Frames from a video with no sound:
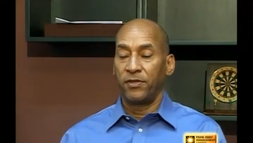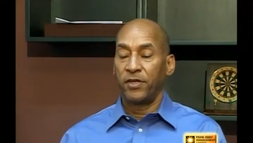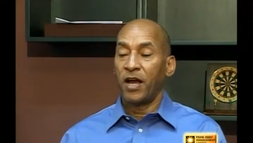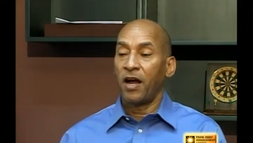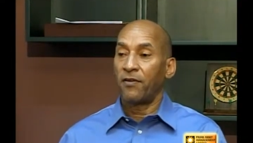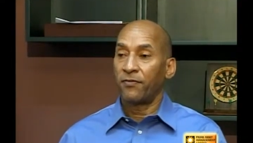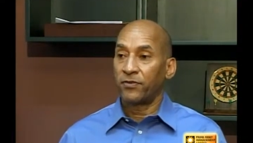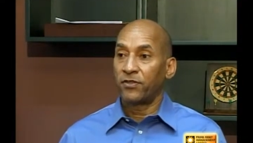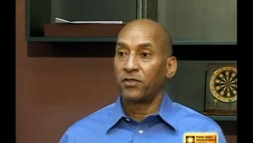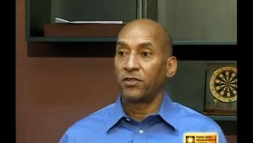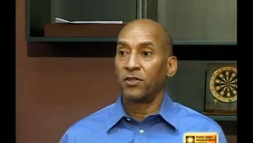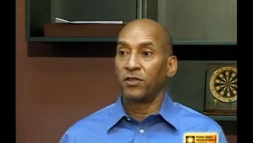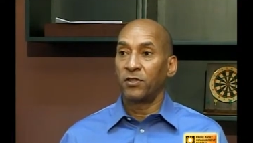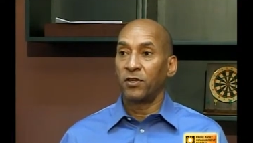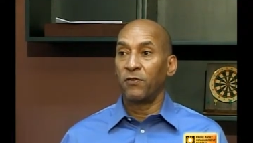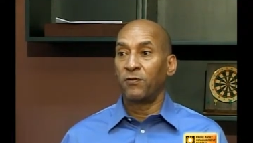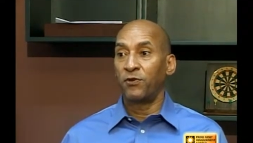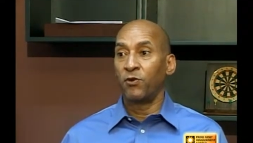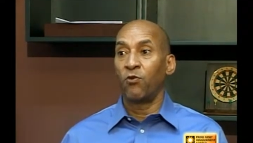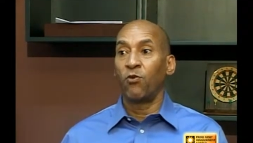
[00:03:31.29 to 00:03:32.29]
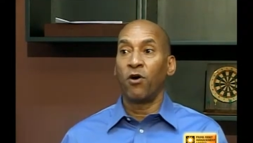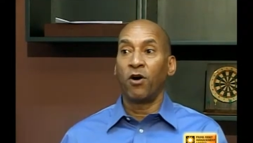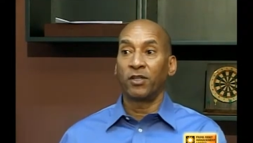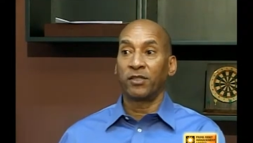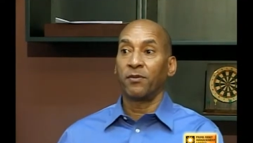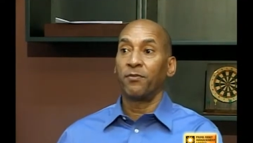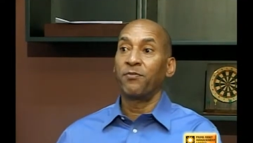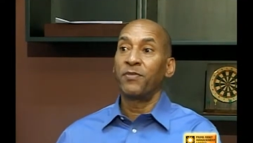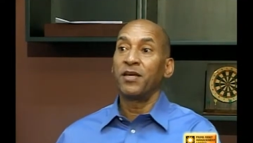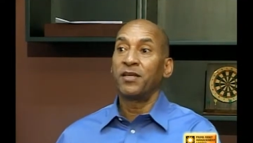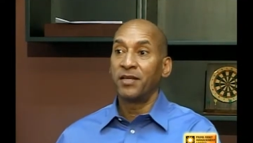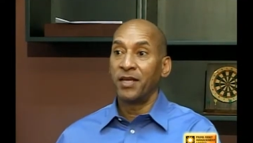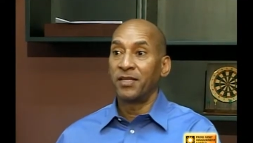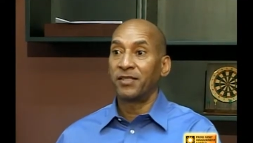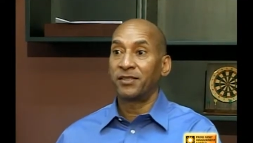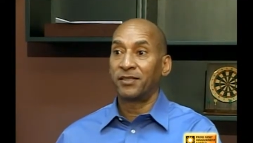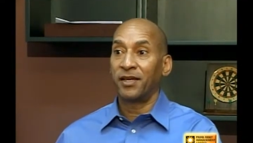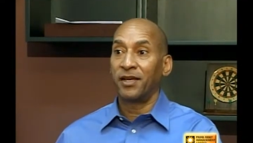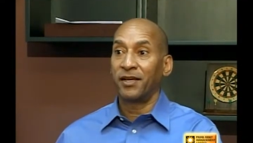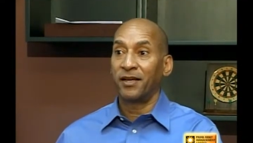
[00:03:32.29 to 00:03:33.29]
you have to, if you want a big
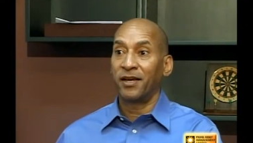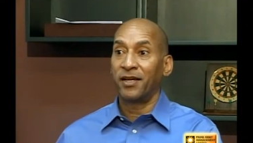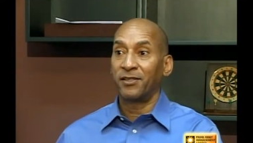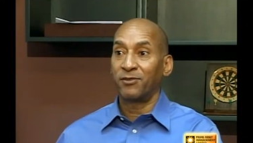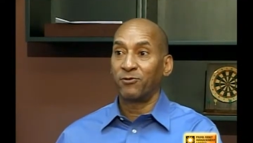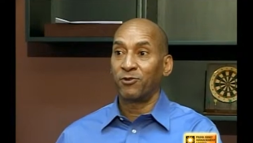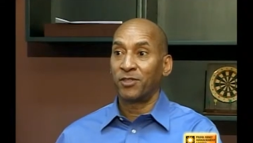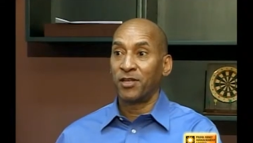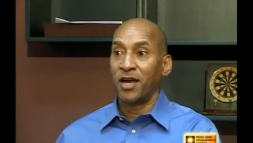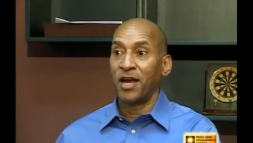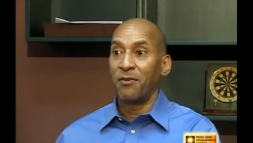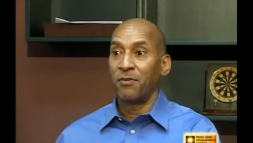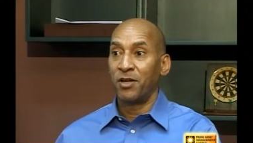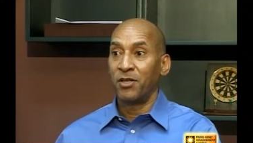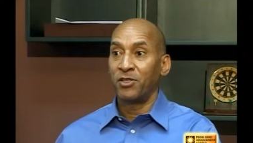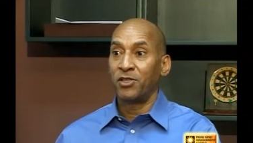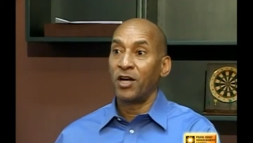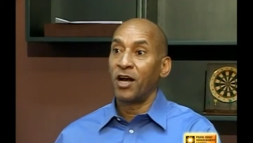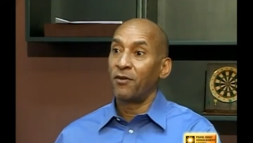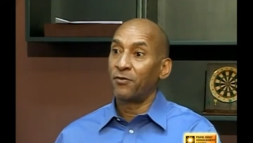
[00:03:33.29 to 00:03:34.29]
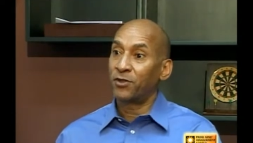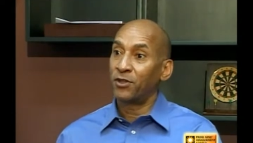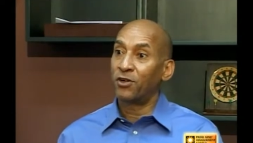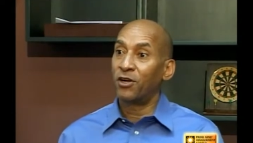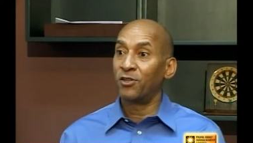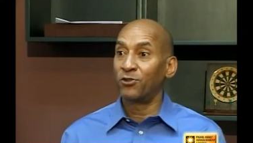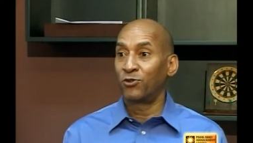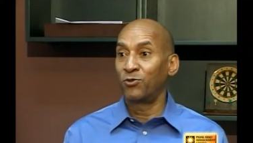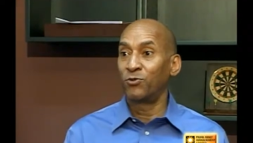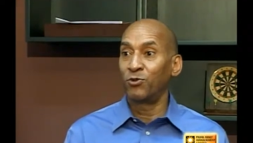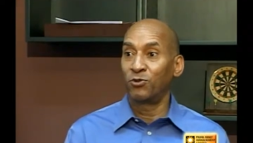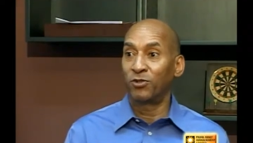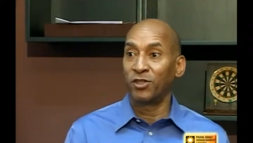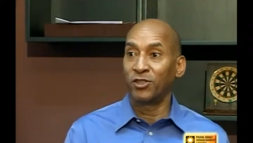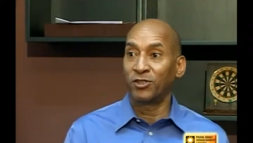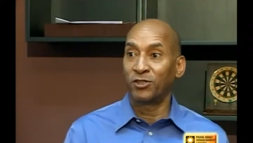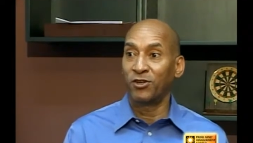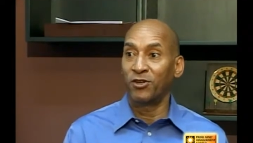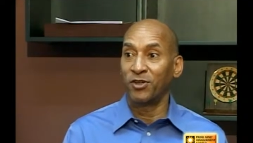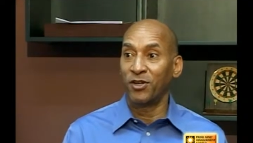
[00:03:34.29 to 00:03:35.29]
nest egg at retirement, you have to contribute
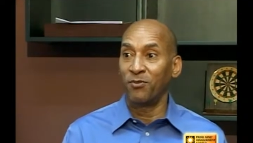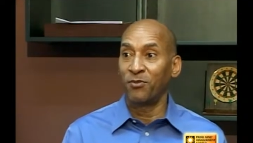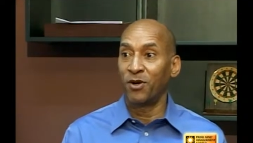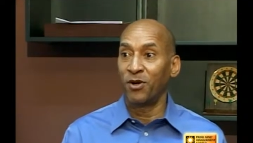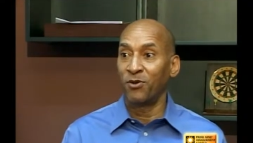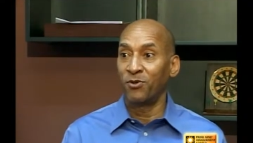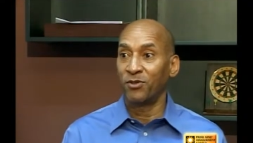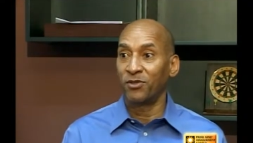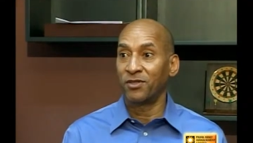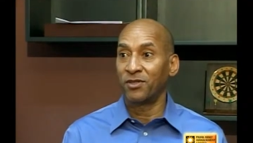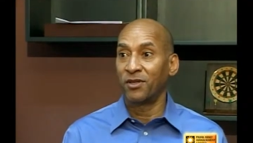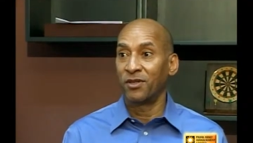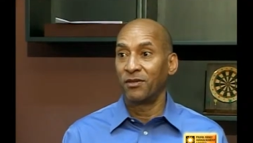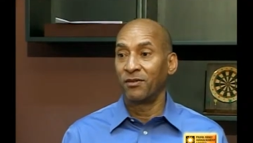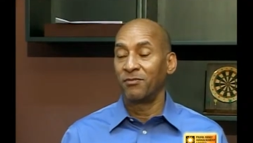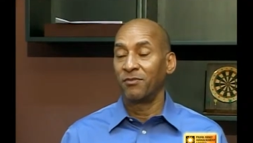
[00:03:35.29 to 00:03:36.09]
a certain amount,